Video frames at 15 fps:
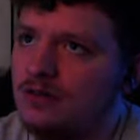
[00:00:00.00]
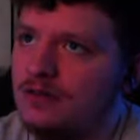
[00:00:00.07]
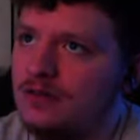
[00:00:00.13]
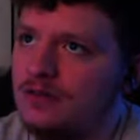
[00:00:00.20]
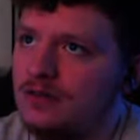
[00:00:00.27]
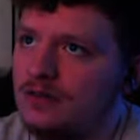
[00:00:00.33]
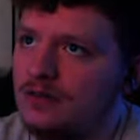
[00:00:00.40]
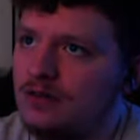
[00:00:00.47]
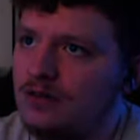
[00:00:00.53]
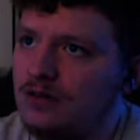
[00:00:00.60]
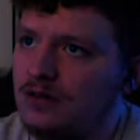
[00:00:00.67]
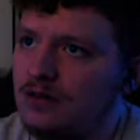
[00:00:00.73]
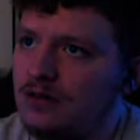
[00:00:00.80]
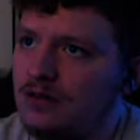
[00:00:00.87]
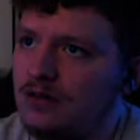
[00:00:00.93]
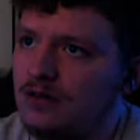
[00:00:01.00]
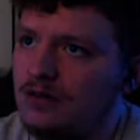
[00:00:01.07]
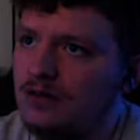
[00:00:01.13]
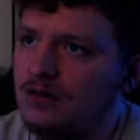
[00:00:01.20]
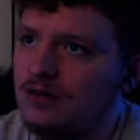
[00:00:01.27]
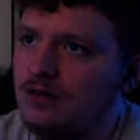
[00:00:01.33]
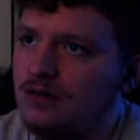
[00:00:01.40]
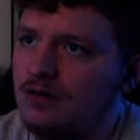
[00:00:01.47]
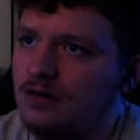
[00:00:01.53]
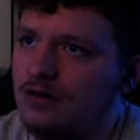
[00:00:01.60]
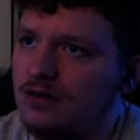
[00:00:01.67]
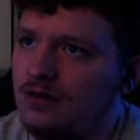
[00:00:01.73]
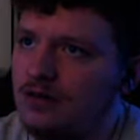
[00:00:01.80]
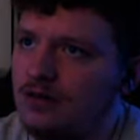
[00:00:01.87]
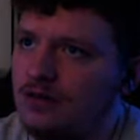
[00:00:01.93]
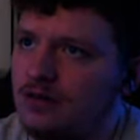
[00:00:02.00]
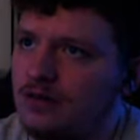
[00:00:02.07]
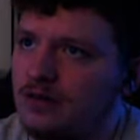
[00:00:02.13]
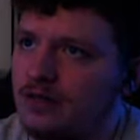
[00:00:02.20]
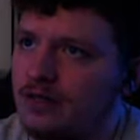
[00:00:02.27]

(no one is talking)